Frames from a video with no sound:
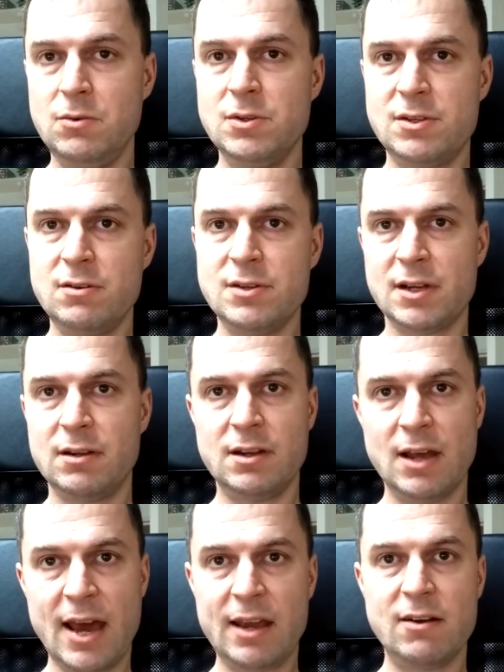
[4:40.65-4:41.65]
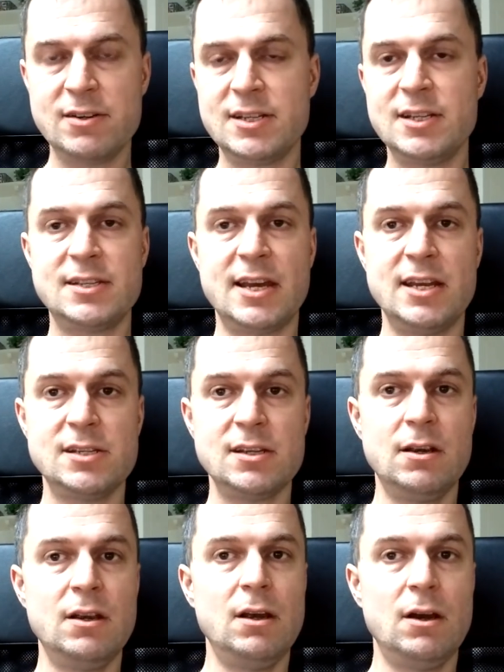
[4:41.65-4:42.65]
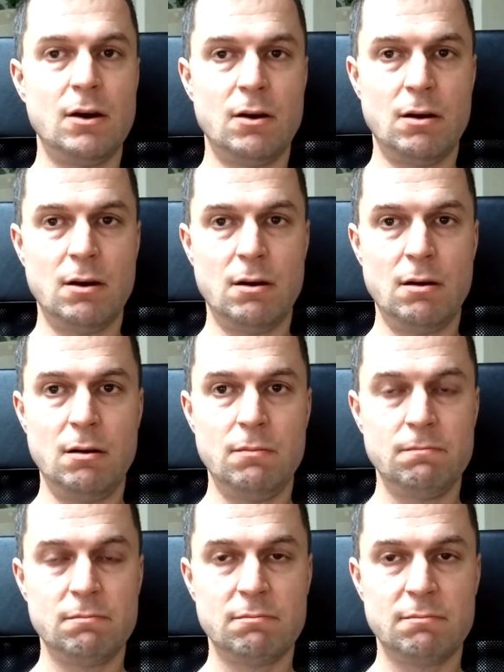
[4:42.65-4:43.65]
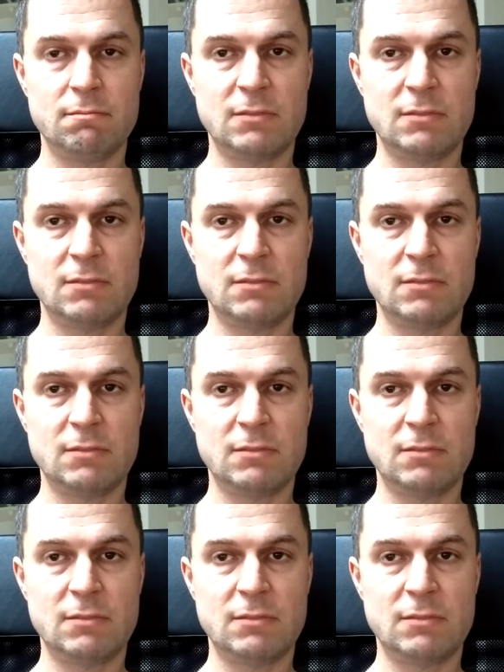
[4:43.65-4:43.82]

users and hackers these days are